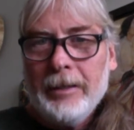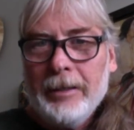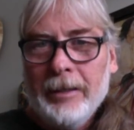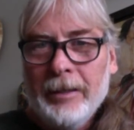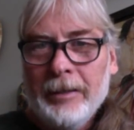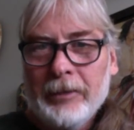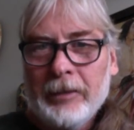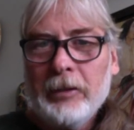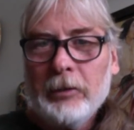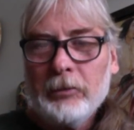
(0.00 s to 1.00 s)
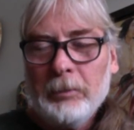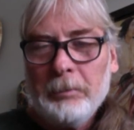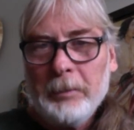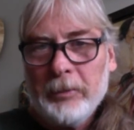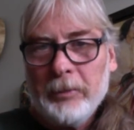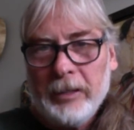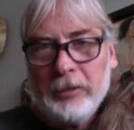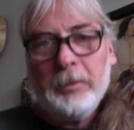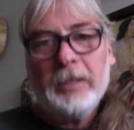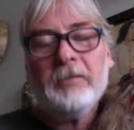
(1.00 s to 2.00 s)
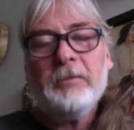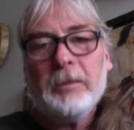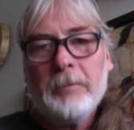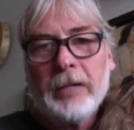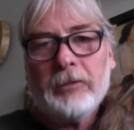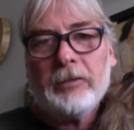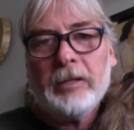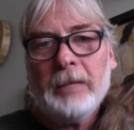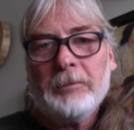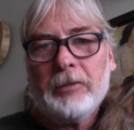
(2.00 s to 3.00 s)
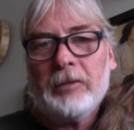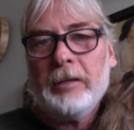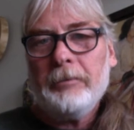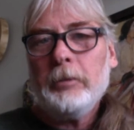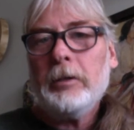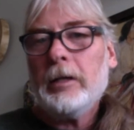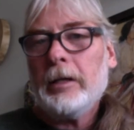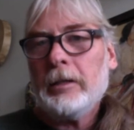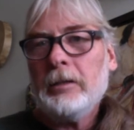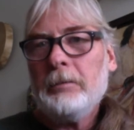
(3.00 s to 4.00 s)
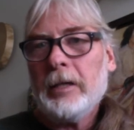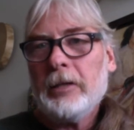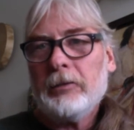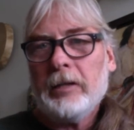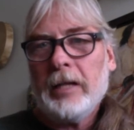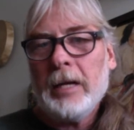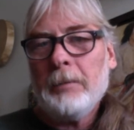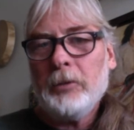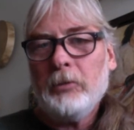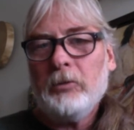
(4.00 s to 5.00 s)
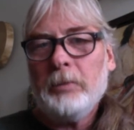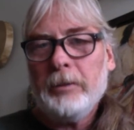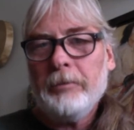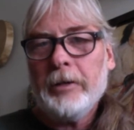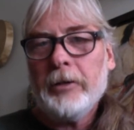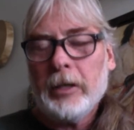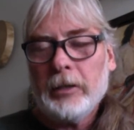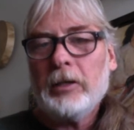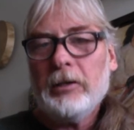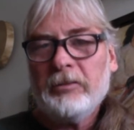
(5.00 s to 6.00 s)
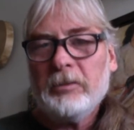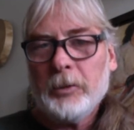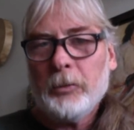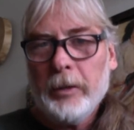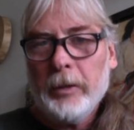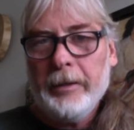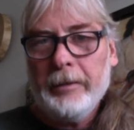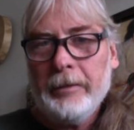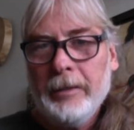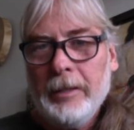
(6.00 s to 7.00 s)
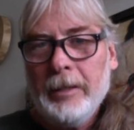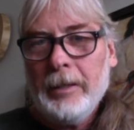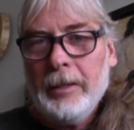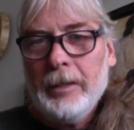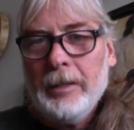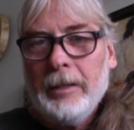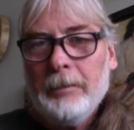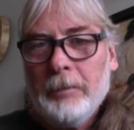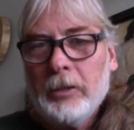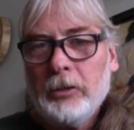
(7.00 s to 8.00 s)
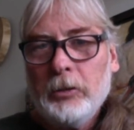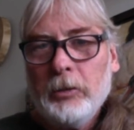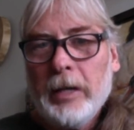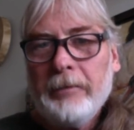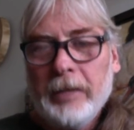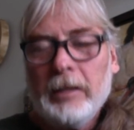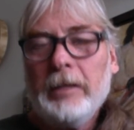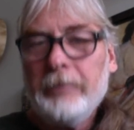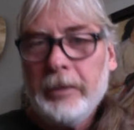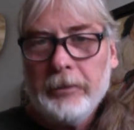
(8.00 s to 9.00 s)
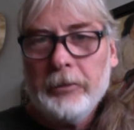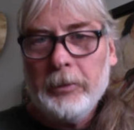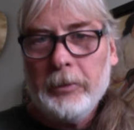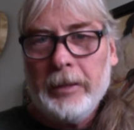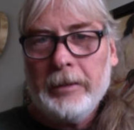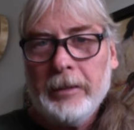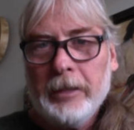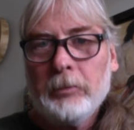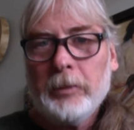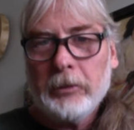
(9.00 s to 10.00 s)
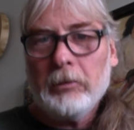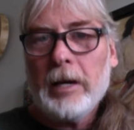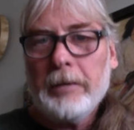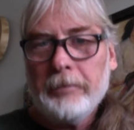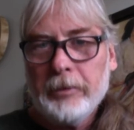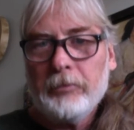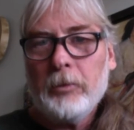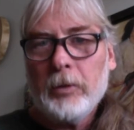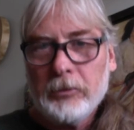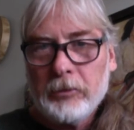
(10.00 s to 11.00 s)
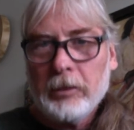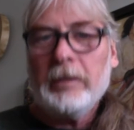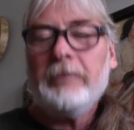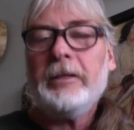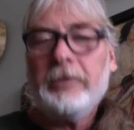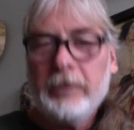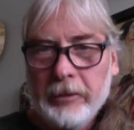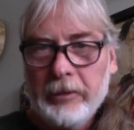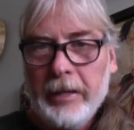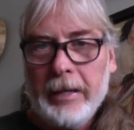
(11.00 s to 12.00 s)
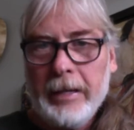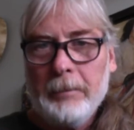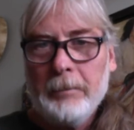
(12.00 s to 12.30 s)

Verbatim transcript: As I tell some people when they speak to me of medicine names, I said, if you get a good medicine name, you will be very uncomfortable with it because you haven't lived into it. And that's what your life is for, is to live into this name.